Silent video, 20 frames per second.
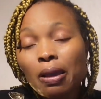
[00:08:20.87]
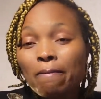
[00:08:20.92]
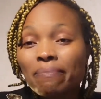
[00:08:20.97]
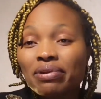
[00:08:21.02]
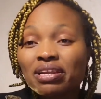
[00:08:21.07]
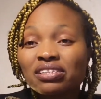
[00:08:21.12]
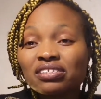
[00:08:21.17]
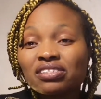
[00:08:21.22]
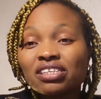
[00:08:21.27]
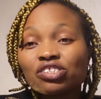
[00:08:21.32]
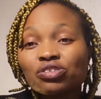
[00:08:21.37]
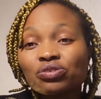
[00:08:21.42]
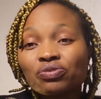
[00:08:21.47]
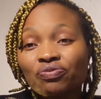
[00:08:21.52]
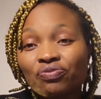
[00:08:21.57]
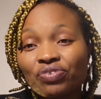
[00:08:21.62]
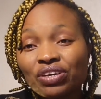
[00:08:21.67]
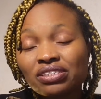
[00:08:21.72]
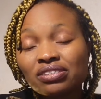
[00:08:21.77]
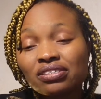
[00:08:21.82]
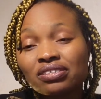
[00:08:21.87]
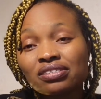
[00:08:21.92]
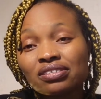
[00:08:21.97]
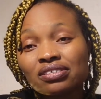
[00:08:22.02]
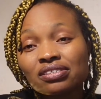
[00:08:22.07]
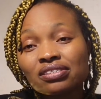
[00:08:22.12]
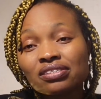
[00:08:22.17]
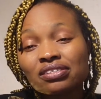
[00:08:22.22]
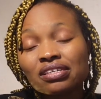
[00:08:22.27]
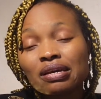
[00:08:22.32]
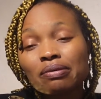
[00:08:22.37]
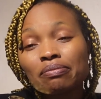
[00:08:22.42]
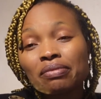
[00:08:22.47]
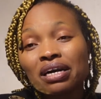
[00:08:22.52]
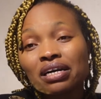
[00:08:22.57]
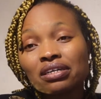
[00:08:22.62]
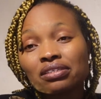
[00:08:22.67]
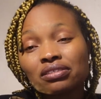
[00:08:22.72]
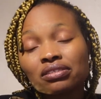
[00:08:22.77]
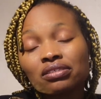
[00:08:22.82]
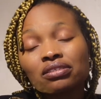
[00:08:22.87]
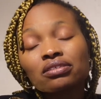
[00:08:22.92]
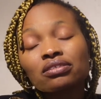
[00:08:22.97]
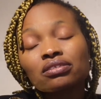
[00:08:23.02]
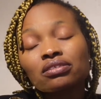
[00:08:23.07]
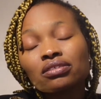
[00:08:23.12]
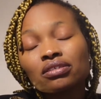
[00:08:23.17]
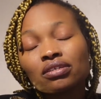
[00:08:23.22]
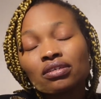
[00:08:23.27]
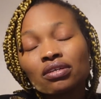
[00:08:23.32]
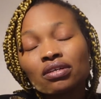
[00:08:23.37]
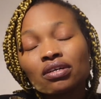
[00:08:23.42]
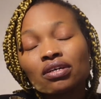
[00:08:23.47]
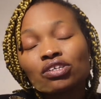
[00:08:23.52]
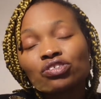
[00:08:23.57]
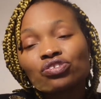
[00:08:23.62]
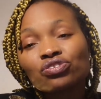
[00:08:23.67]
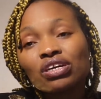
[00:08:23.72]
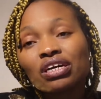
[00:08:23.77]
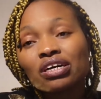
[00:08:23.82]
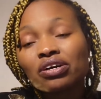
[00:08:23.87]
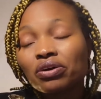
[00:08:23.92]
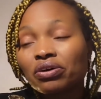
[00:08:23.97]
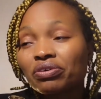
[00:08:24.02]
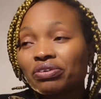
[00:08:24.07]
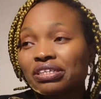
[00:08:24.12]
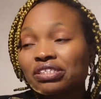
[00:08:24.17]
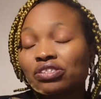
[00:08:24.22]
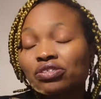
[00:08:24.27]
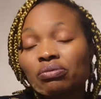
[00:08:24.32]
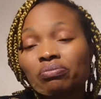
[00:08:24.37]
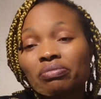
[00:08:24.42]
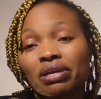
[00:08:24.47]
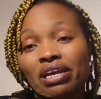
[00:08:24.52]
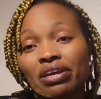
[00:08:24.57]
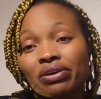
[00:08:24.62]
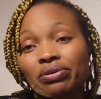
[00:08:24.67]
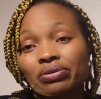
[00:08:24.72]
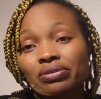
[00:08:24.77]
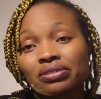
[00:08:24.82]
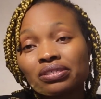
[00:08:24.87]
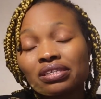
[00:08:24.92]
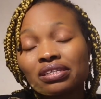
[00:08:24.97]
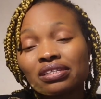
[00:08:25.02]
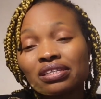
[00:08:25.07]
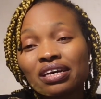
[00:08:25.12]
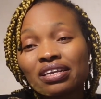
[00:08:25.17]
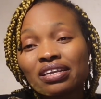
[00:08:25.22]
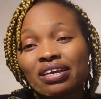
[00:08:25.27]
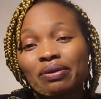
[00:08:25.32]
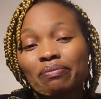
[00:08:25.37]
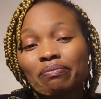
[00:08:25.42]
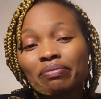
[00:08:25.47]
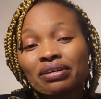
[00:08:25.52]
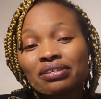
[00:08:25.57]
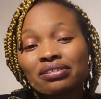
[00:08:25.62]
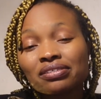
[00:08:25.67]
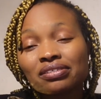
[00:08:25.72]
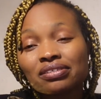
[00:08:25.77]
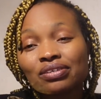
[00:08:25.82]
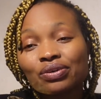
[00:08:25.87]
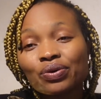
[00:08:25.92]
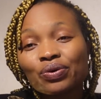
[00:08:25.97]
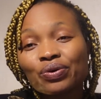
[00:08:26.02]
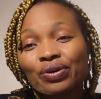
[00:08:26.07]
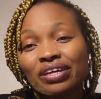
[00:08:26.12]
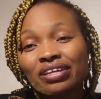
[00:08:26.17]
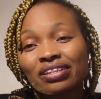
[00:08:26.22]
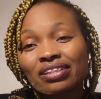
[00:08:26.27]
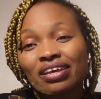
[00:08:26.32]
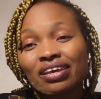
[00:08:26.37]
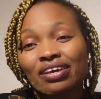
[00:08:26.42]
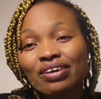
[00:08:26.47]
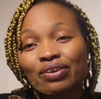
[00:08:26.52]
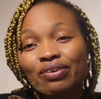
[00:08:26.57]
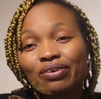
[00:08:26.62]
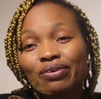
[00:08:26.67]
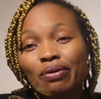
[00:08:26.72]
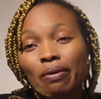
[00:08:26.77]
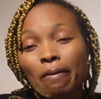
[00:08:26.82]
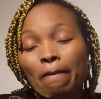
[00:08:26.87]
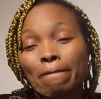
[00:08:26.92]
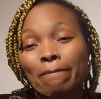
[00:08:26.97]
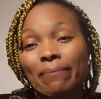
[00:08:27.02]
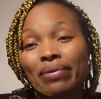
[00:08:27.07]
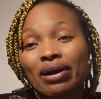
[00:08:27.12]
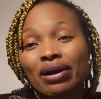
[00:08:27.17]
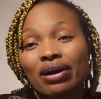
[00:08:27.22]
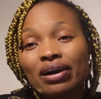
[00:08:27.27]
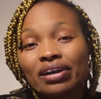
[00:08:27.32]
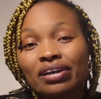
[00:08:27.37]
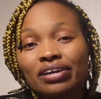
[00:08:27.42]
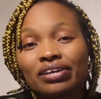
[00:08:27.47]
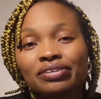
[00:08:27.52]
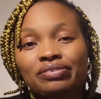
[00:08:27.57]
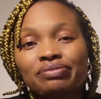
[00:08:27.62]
Please, they should fix the system and try and correct some errors in that embassy. Okay, thank you. Bye.